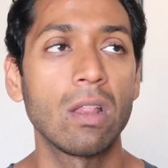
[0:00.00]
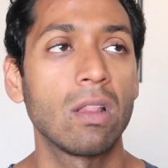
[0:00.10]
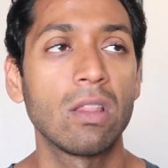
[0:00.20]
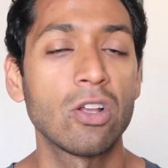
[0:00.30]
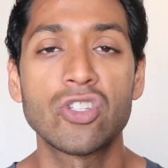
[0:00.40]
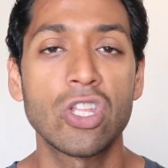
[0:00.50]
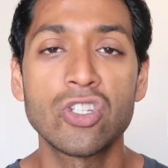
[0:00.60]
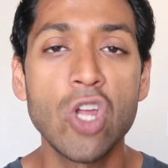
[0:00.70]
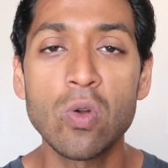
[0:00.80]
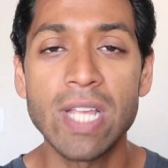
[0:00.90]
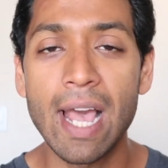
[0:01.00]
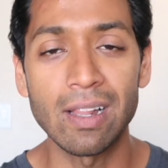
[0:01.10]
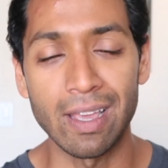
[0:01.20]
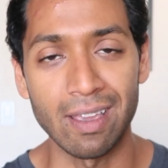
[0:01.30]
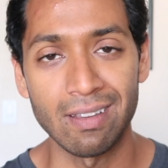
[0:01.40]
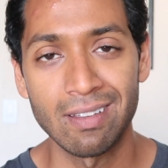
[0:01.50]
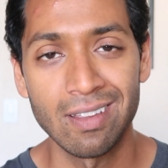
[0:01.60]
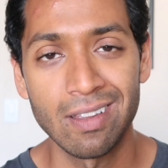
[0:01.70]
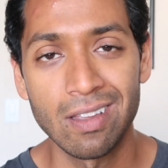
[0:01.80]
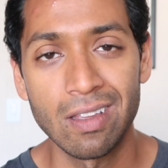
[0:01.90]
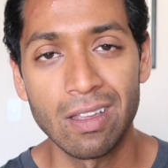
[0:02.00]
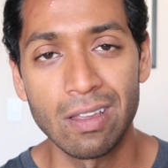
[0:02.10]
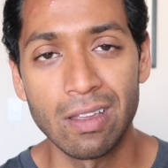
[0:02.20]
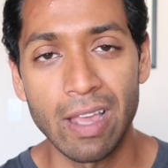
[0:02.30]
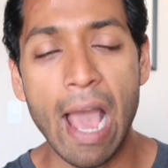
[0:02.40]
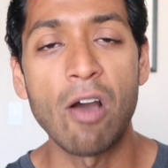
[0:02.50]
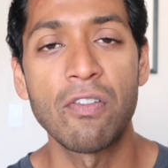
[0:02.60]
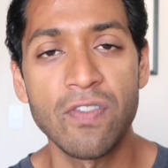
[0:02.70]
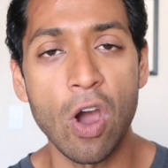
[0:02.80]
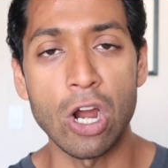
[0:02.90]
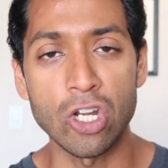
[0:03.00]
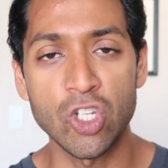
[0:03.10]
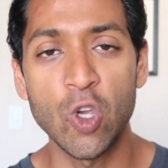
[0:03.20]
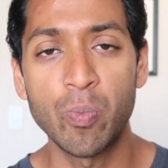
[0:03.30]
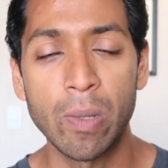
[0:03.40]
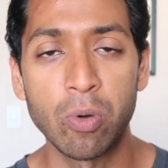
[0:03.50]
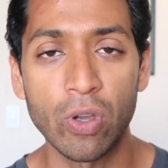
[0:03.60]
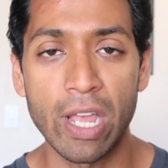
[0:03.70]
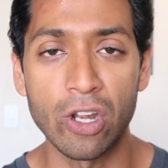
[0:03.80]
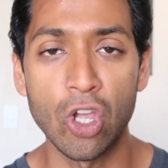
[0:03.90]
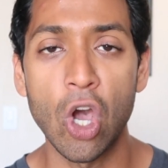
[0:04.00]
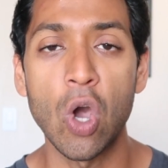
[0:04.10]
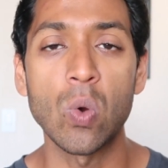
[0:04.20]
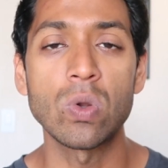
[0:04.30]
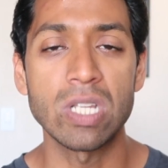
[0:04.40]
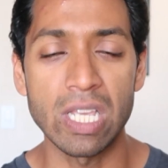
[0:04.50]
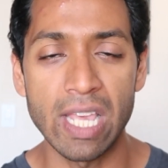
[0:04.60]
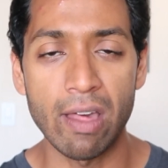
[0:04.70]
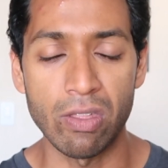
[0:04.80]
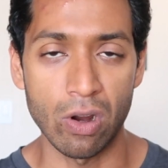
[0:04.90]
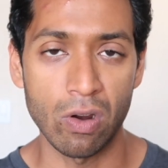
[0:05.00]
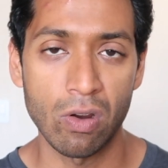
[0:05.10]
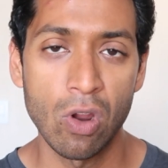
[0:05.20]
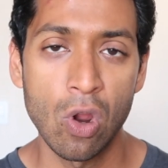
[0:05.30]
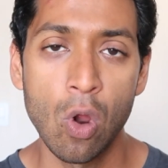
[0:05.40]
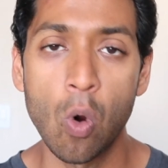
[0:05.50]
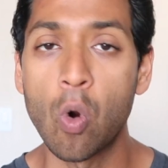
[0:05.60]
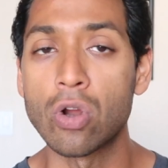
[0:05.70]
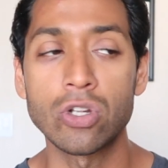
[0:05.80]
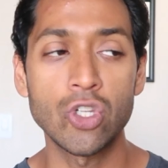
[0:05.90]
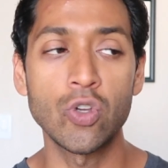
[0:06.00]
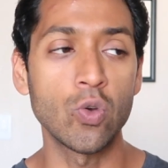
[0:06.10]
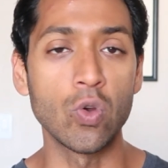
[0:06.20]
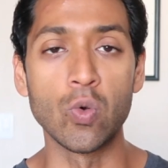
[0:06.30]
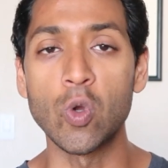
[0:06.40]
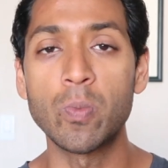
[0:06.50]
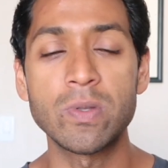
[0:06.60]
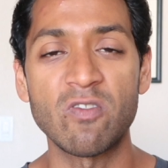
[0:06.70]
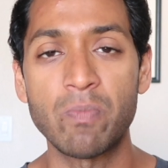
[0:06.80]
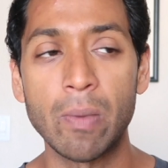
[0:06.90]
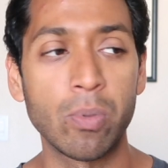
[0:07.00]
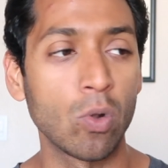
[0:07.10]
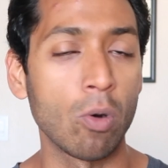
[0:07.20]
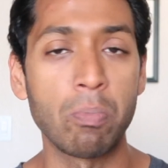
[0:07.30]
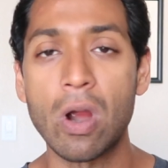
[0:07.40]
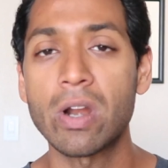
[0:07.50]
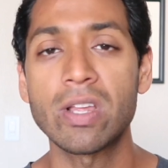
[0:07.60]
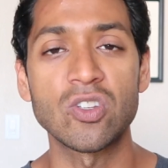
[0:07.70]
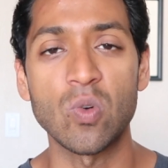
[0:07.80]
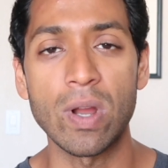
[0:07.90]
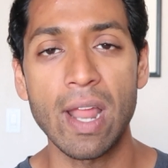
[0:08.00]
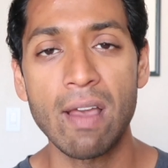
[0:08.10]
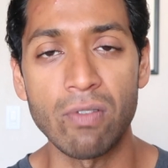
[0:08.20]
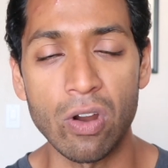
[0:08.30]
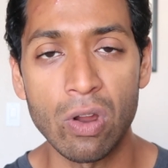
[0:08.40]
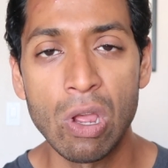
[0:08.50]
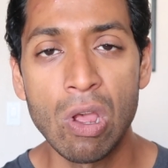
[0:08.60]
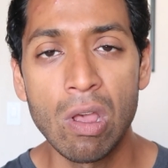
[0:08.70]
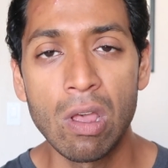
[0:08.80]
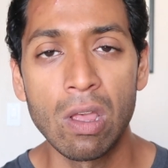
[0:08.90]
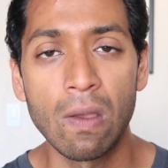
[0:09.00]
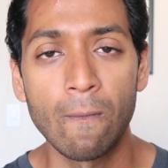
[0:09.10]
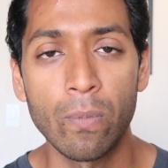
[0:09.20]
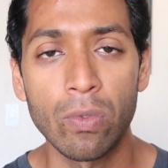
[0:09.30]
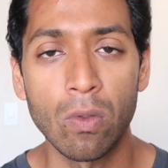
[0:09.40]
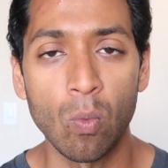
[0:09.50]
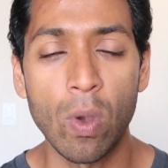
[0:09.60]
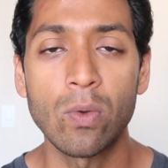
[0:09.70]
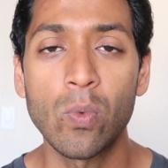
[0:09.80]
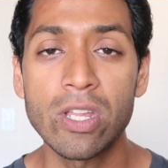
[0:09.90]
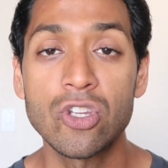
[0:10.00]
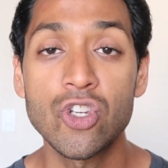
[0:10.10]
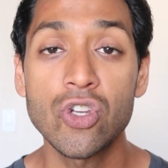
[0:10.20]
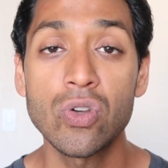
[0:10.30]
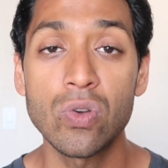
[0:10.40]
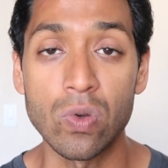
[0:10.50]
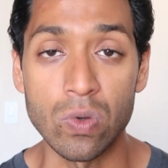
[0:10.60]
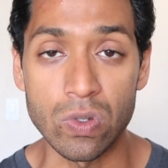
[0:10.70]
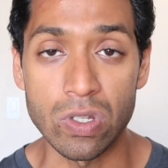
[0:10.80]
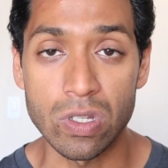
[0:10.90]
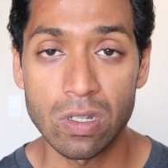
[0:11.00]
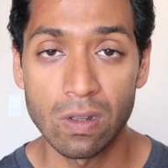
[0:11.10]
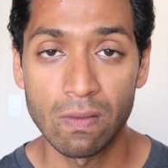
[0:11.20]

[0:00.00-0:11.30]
There's no telling how far two people can go together, or two groups of people, or parties, or whatever, when we choose